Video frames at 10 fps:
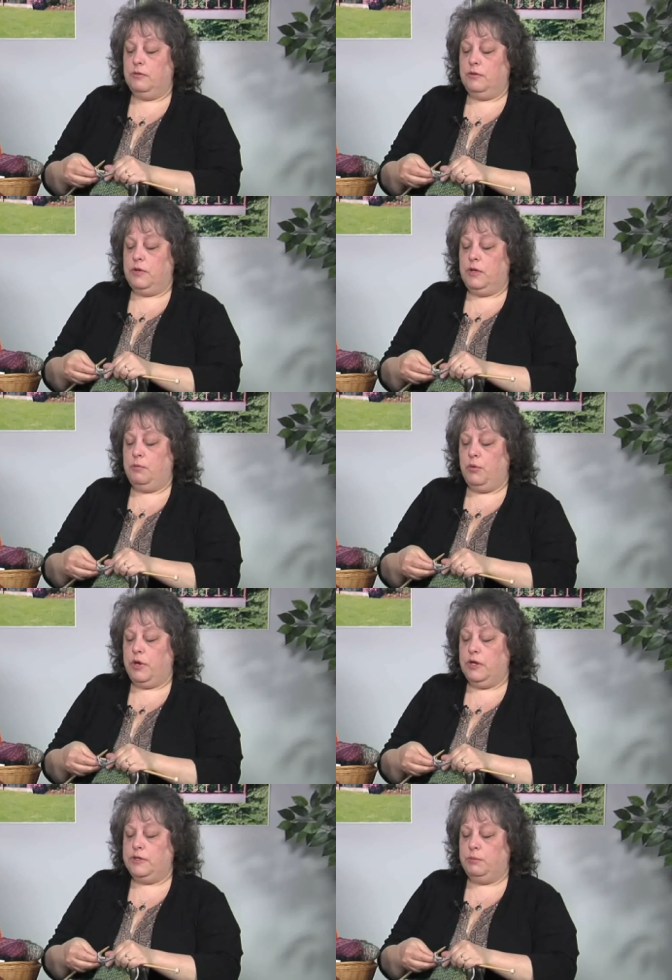keep
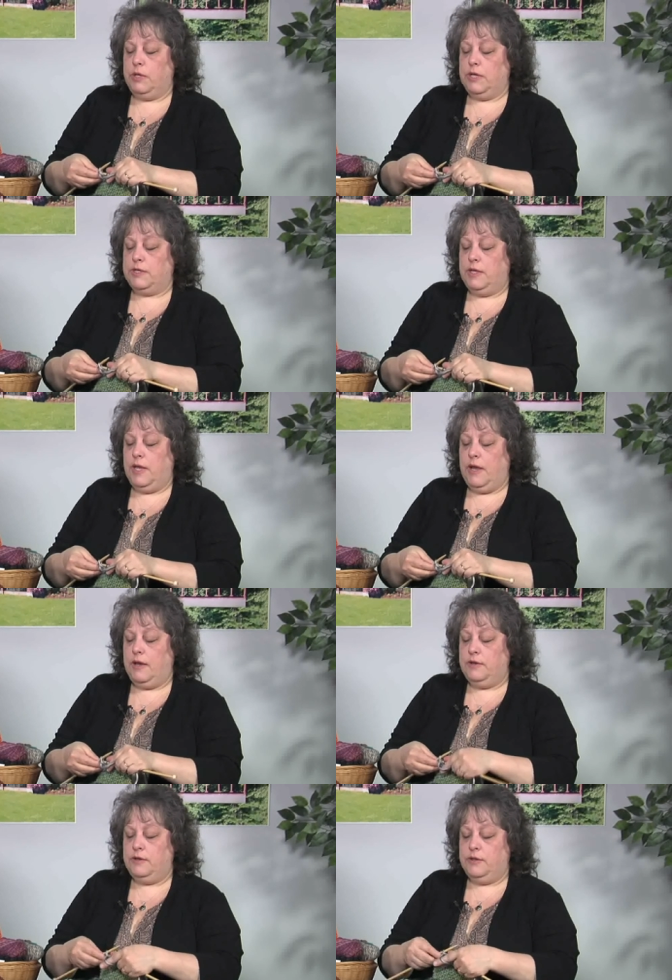working until we get to the
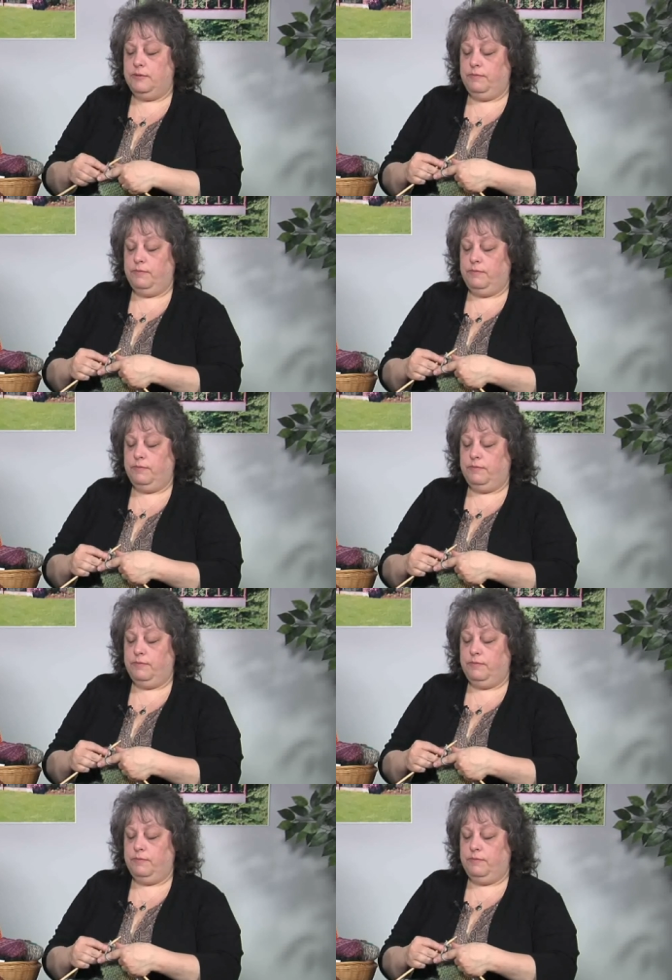end.